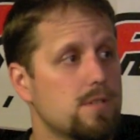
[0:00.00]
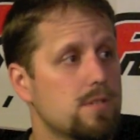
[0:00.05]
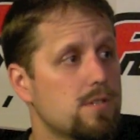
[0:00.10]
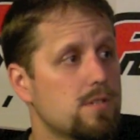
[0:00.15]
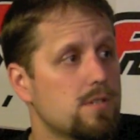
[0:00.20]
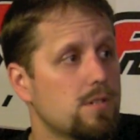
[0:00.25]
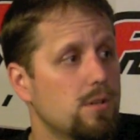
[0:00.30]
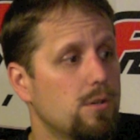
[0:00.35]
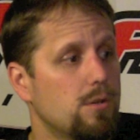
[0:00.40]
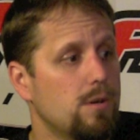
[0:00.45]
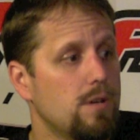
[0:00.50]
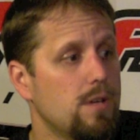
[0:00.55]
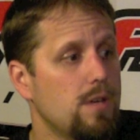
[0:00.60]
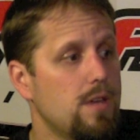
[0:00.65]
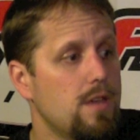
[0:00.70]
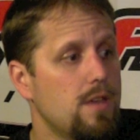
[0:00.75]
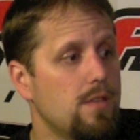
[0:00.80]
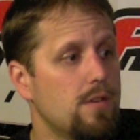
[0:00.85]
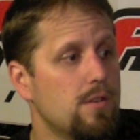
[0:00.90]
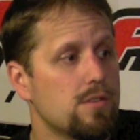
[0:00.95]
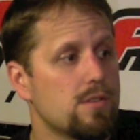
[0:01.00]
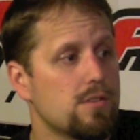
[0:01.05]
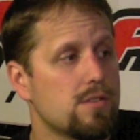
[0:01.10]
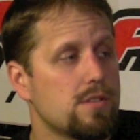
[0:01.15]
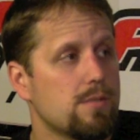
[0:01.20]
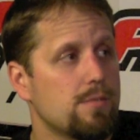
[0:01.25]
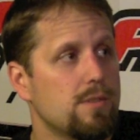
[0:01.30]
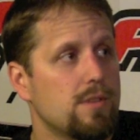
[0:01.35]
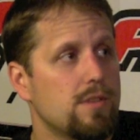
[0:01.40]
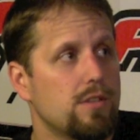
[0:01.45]
So those are
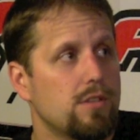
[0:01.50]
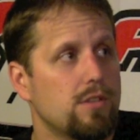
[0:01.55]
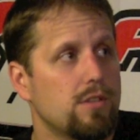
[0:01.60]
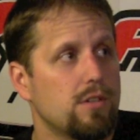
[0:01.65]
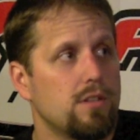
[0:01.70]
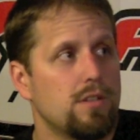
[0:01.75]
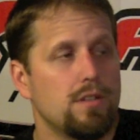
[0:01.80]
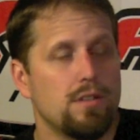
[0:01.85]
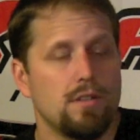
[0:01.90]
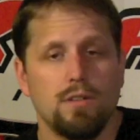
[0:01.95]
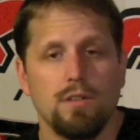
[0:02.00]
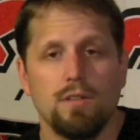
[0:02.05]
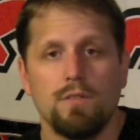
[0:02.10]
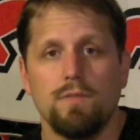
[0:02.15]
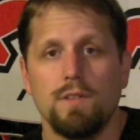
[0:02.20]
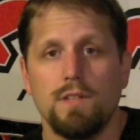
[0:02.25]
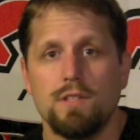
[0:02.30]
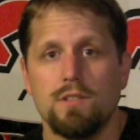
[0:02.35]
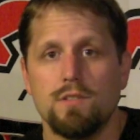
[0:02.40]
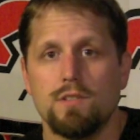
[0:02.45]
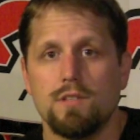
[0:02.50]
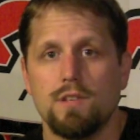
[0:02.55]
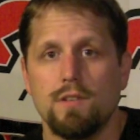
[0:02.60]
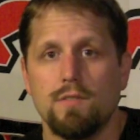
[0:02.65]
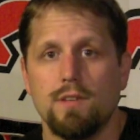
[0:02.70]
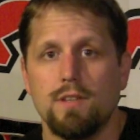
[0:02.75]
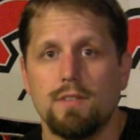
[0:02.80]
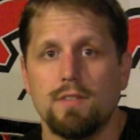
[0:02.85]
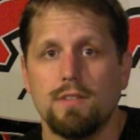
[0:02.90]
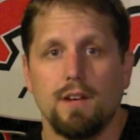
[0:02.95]
some of the good features of
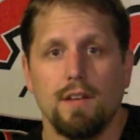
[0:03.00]
it.